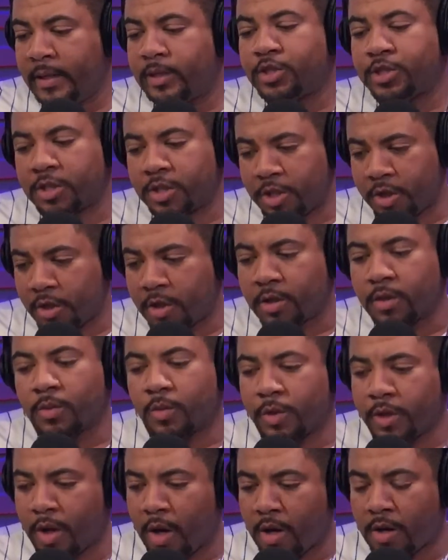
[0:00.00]
Shakur,
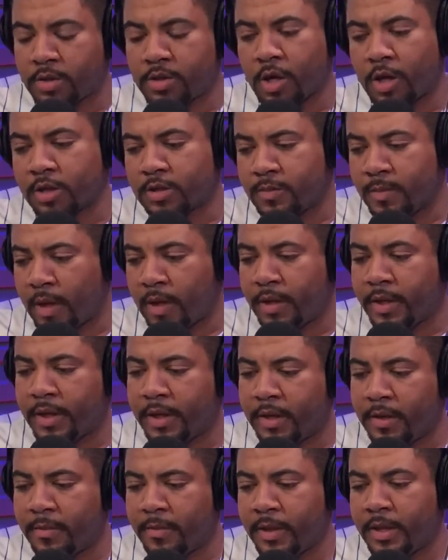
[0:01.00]
we all talked about
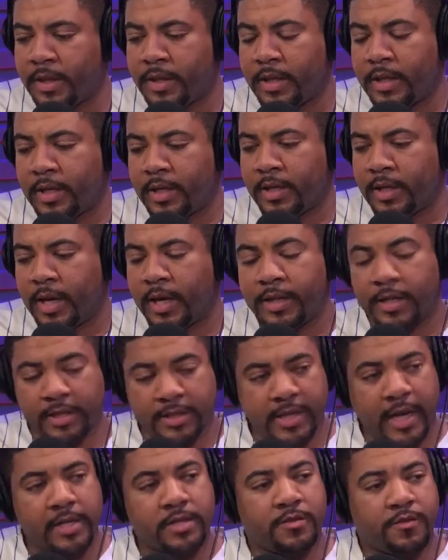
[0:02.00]
him, and then
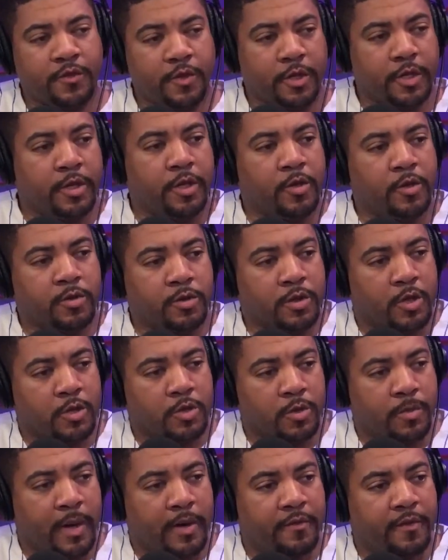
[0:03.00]
Tyson Fury. Those
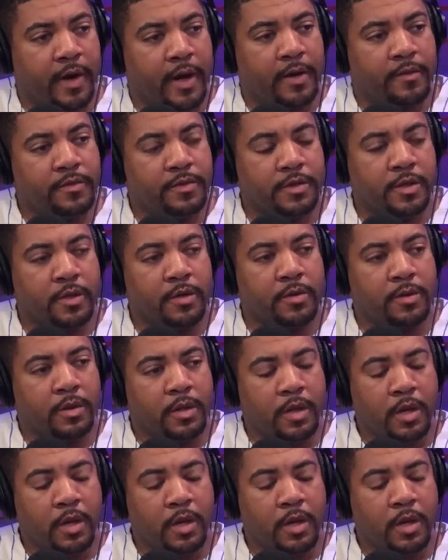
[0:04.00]
were my five. So